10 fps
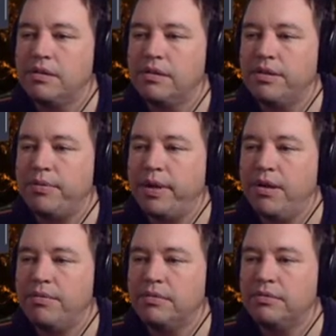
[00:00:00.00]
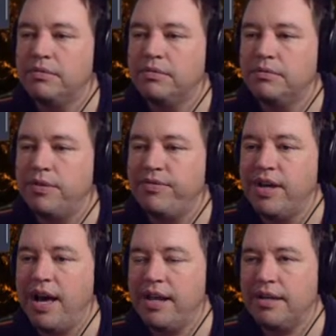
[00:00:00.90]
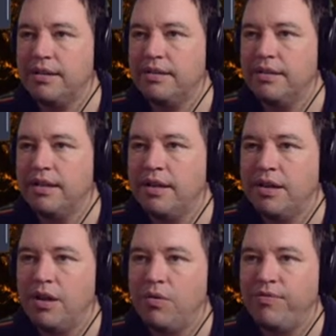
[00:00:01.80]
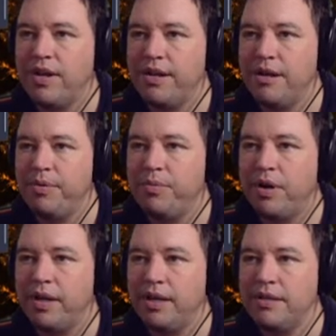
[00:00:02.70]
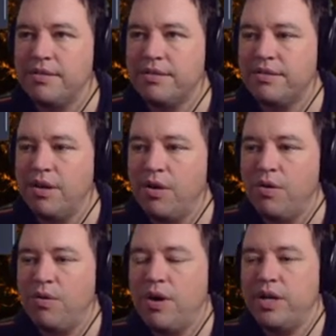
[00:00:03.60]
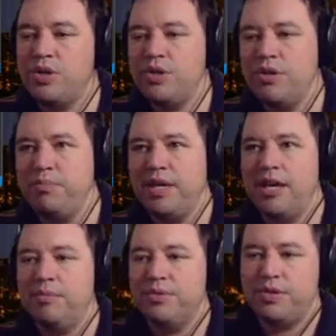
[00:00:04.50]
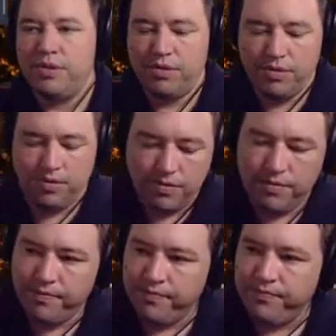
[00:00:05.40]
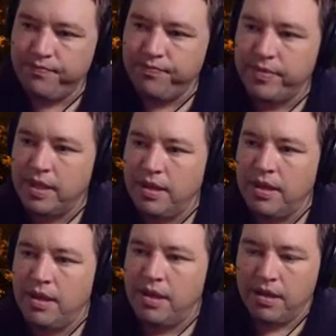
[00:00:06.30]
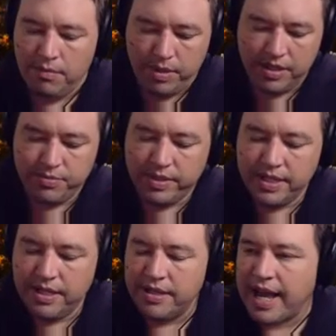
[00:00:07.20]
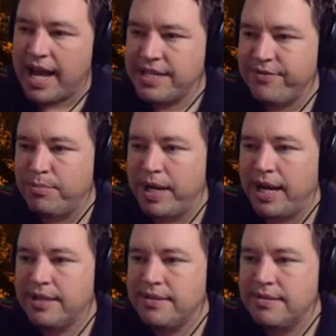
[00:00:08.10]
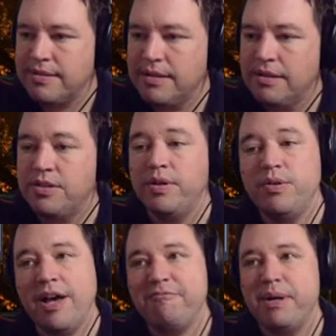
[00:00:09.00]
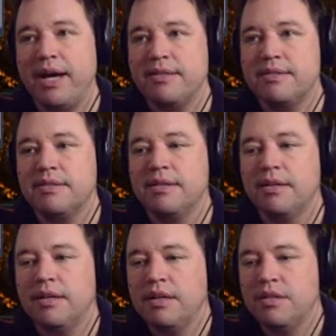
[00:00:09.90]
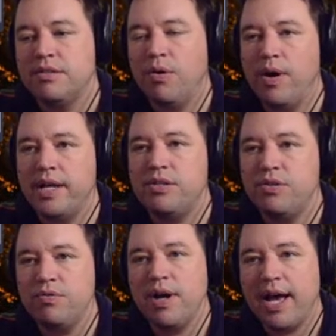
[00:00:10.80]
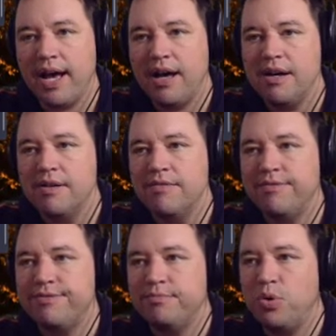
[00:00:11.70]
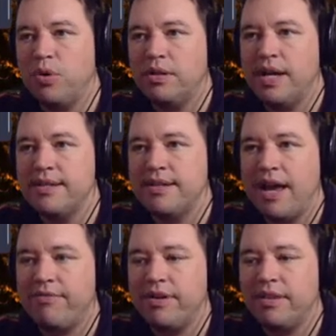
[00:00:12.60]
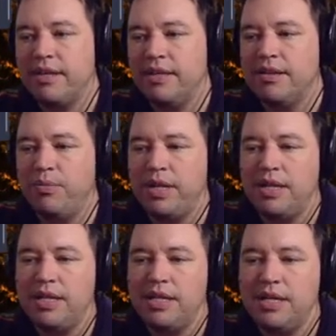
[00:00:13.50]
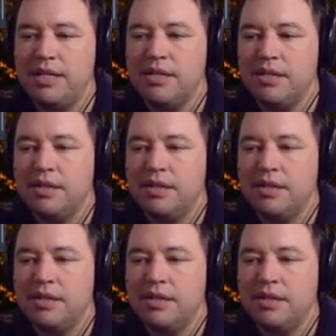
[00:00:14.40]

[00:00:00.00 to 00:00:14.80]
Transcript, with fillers: There we go. We've got it up and running. So I should be able to, because we did ask for BATS. So I do have BATS. So I do have more or less everything that we need